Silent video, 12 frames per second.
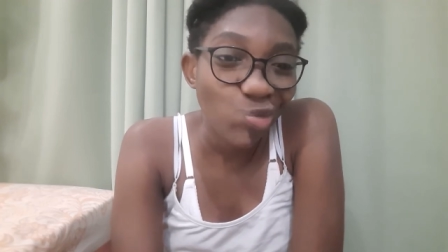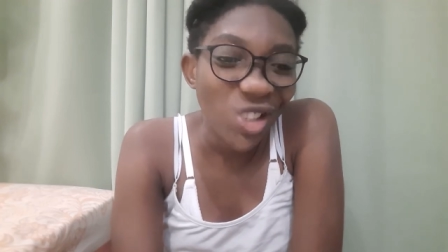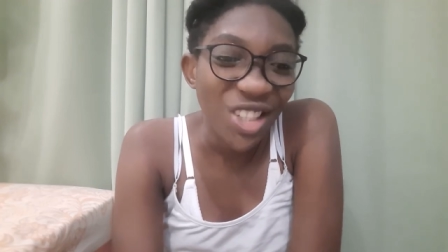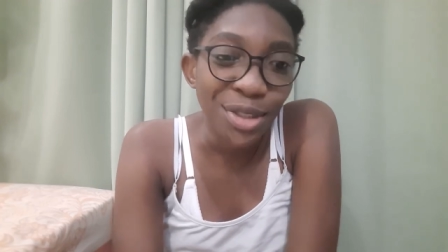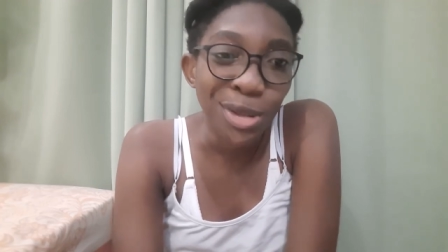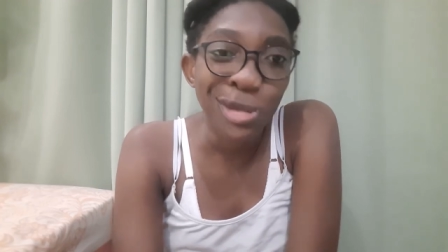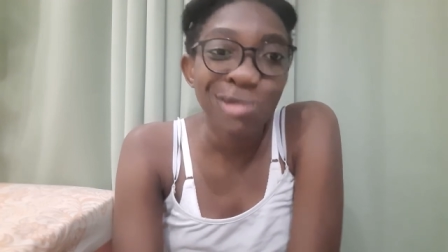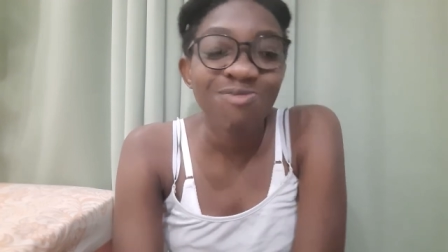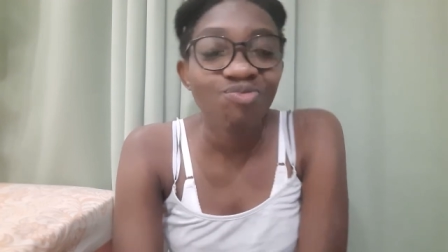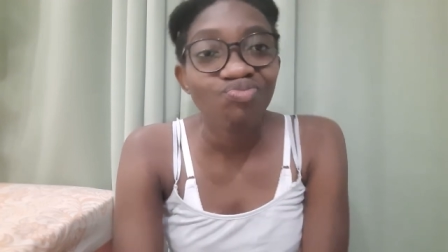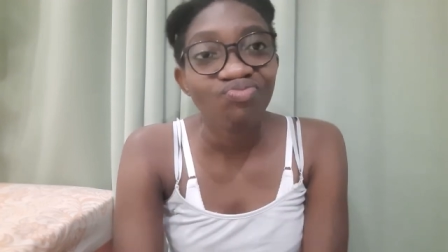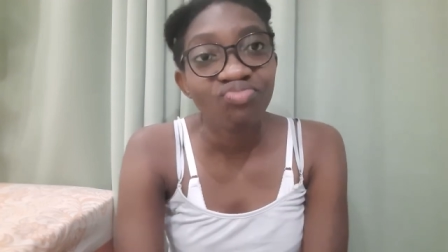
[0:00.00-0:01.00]
you know
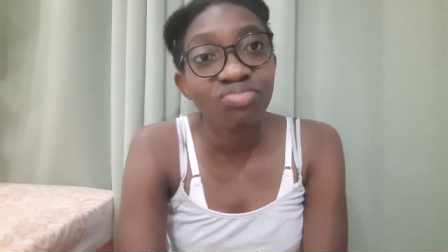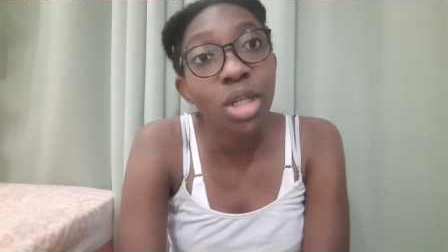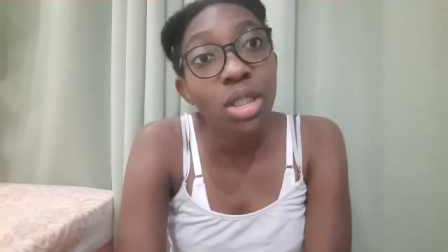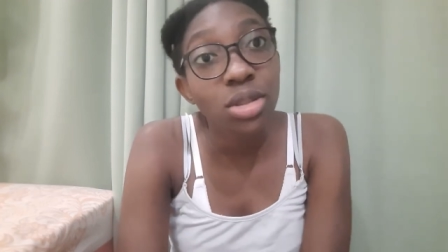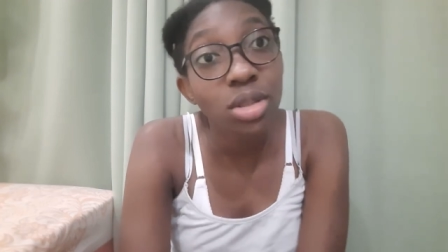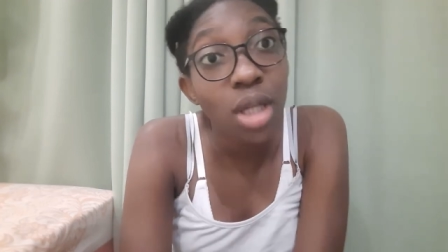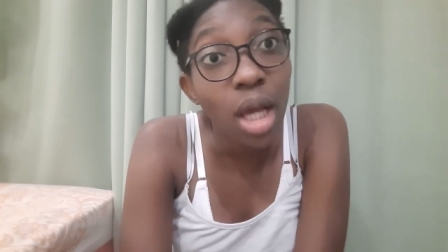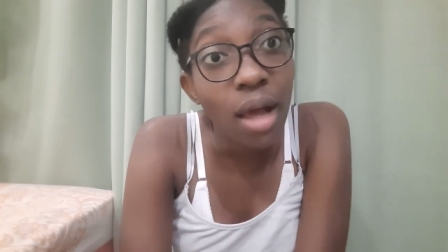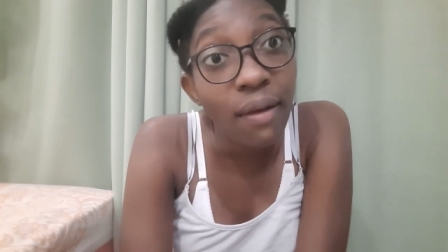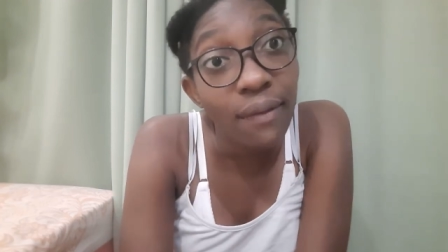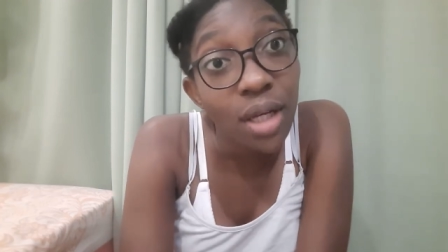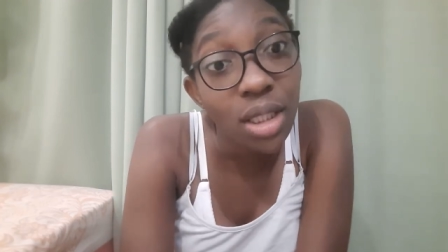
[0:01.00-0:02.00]
make sure you
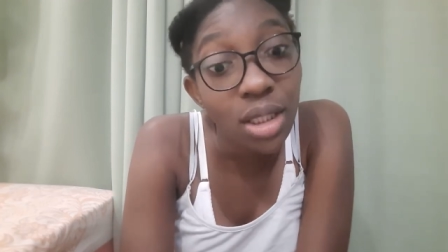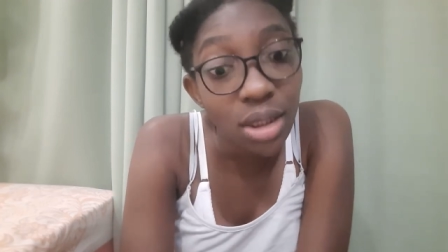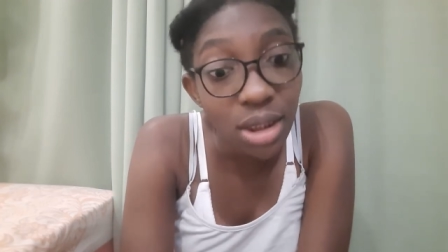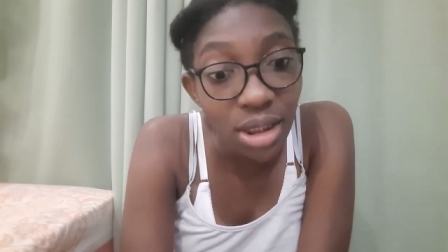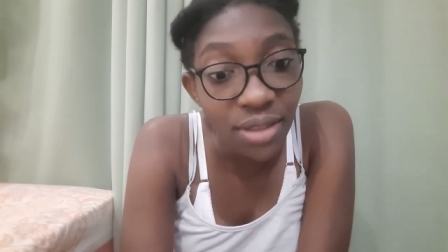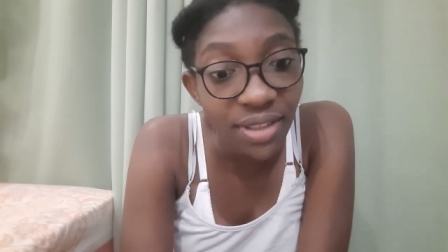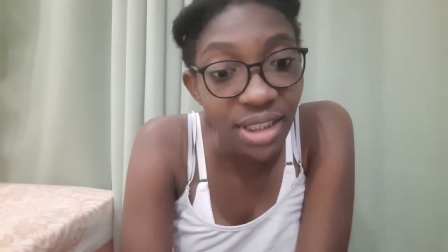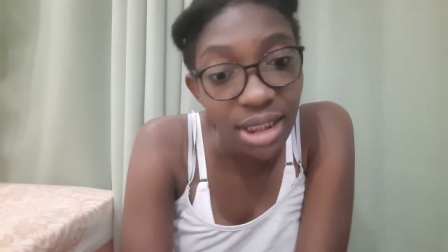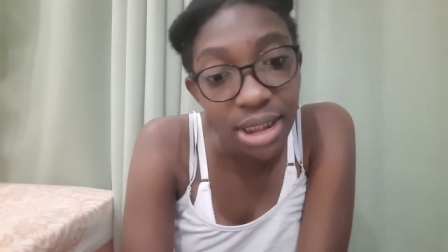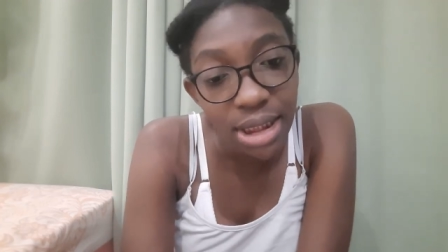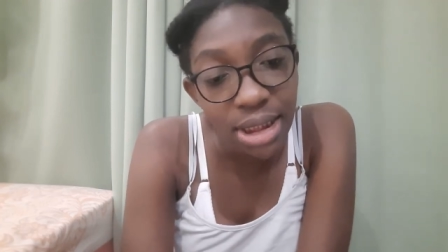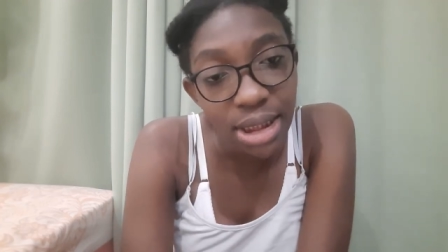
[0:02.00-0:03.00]
have all your
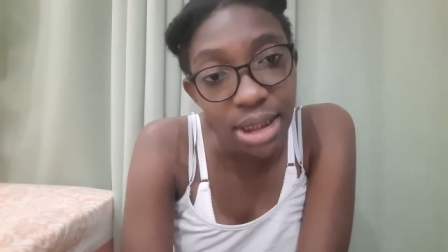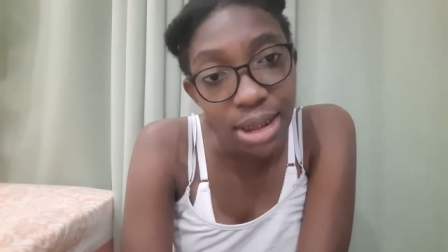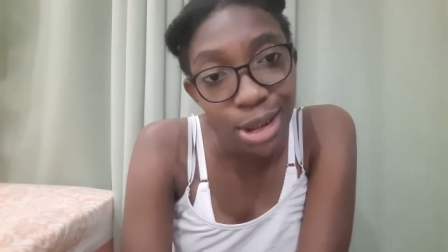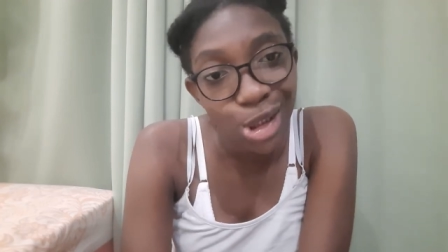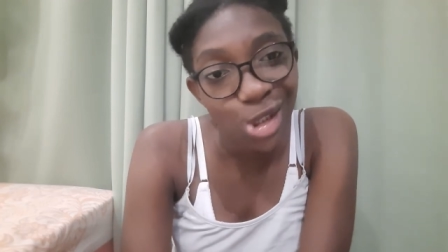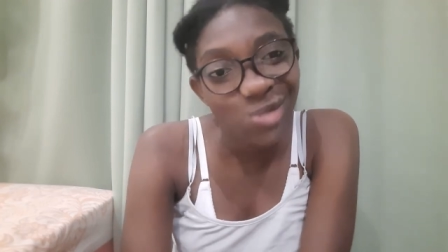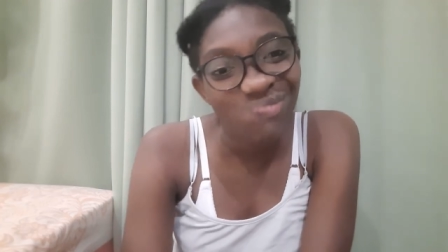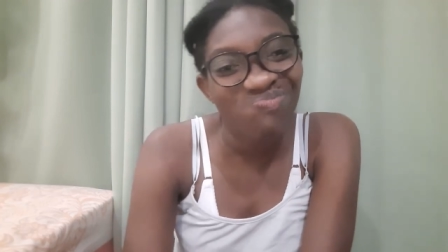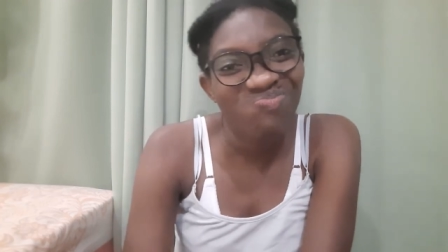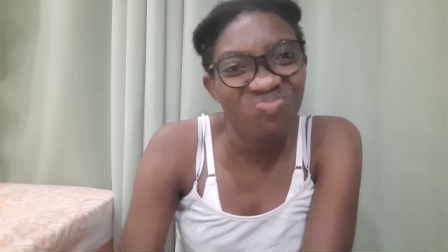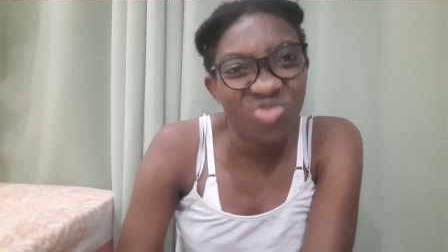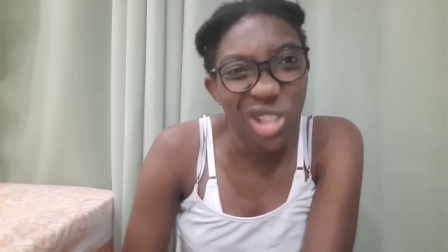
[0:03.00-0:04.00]
facilities
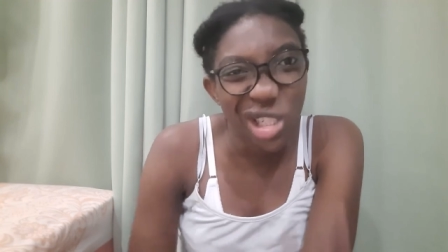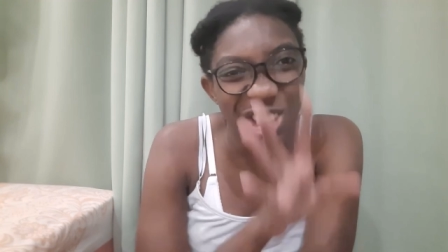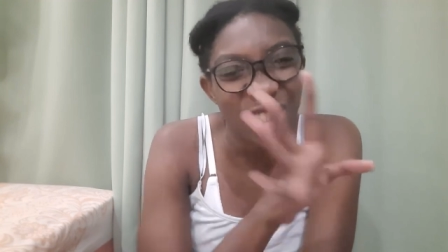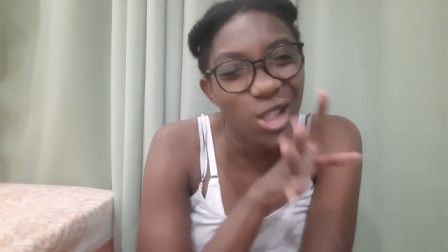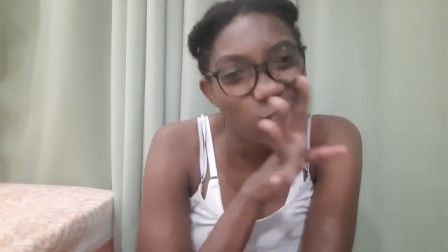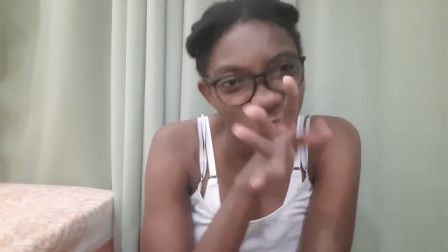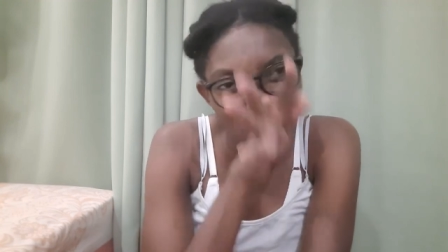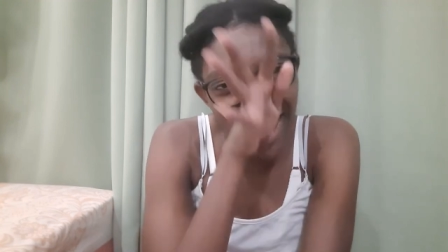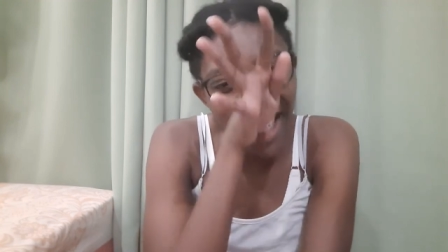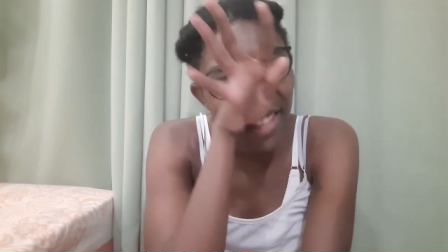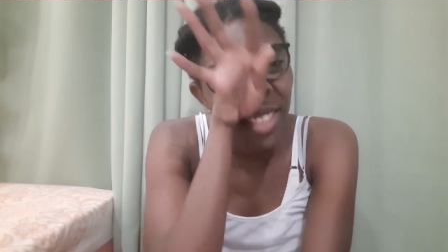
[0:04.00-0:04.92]
your stuff there